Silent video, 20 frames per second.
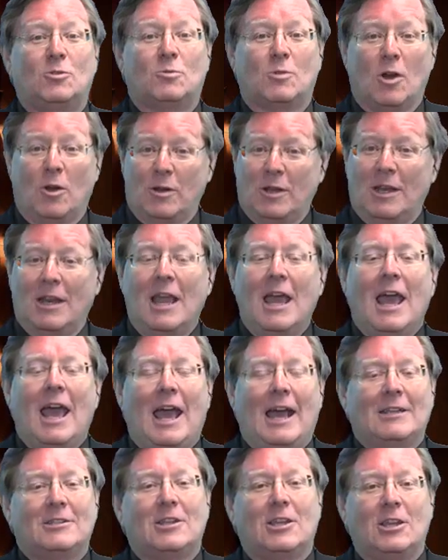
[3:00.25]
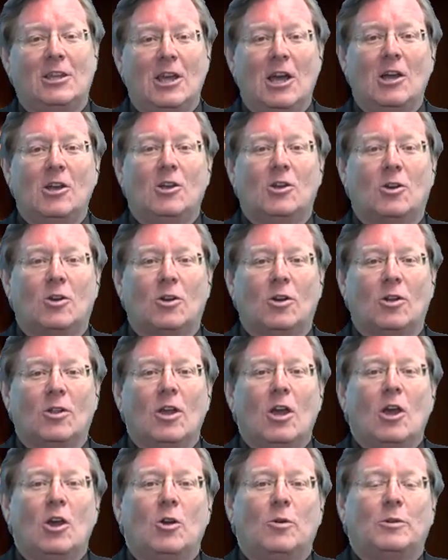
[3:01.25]
Ronan as a young girl
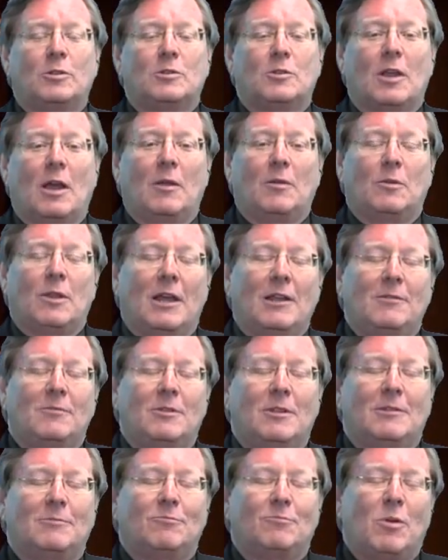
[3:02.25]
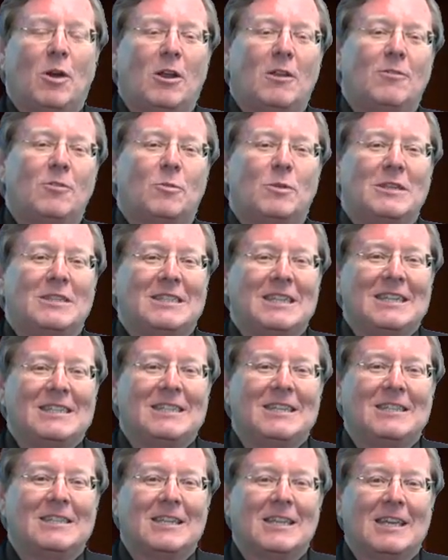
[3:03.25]
who is part of the
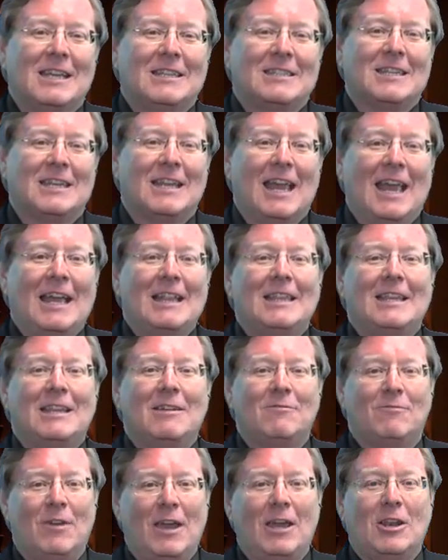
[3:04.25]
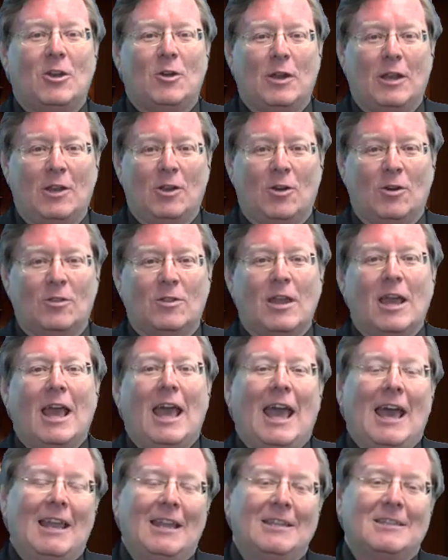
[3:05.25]
resistance against an alien invader in Earth.
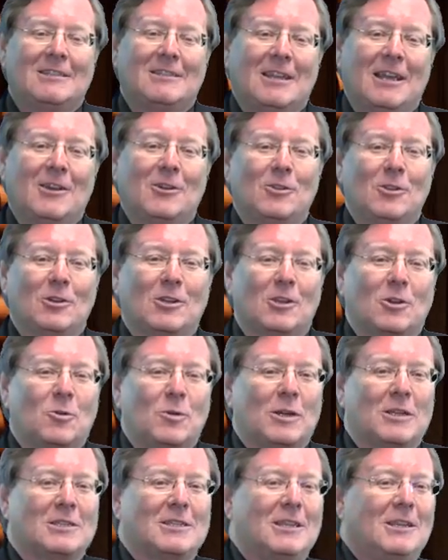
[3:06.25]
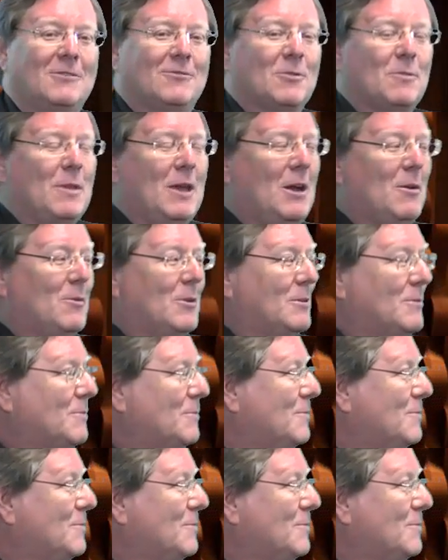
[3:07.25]
And let's take a look at a quick scene from that one.